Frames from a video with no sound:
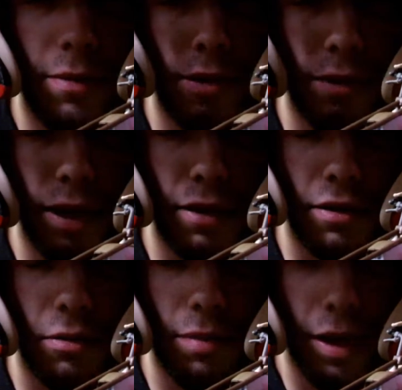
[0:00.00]
because my head's
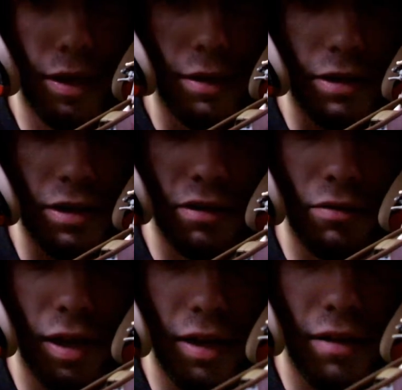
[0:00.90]
so big and this is so
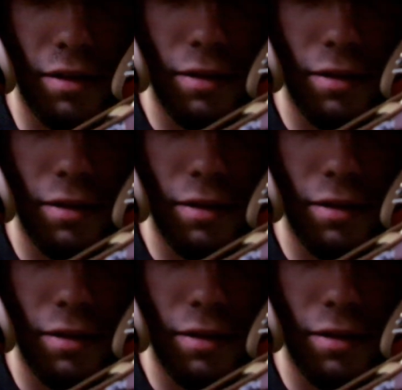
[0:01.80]
tight.